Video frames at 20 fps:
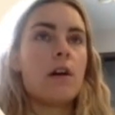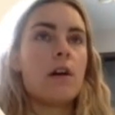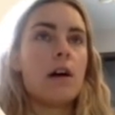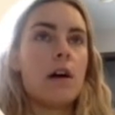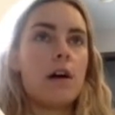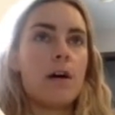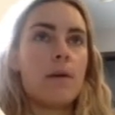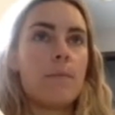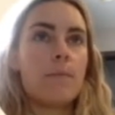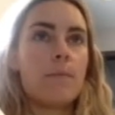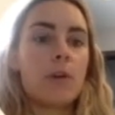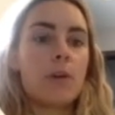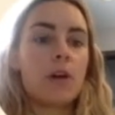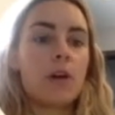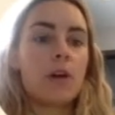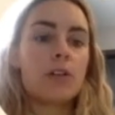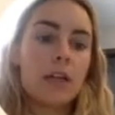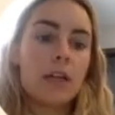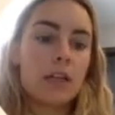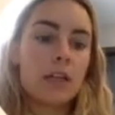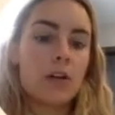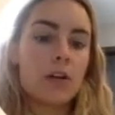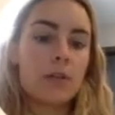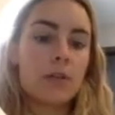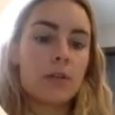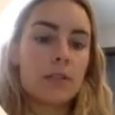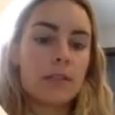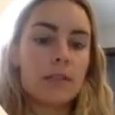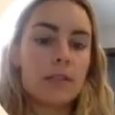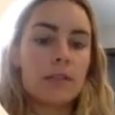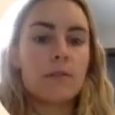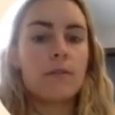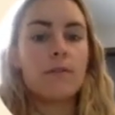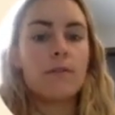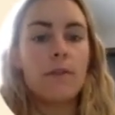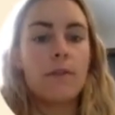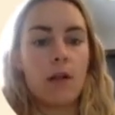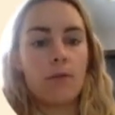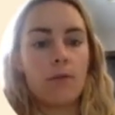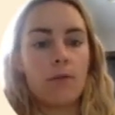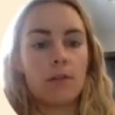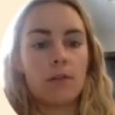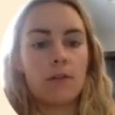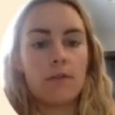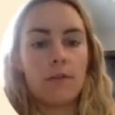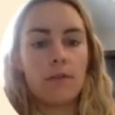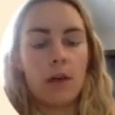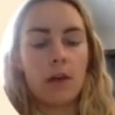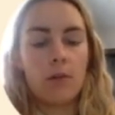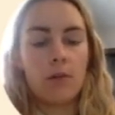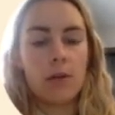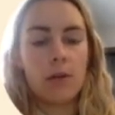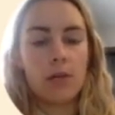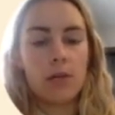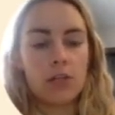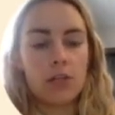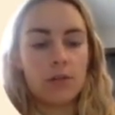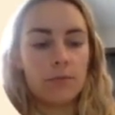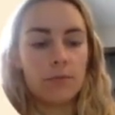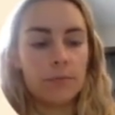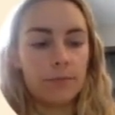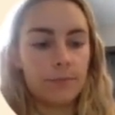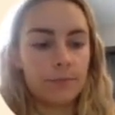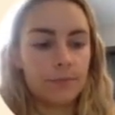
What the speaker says: are diagnosed following their evaluation.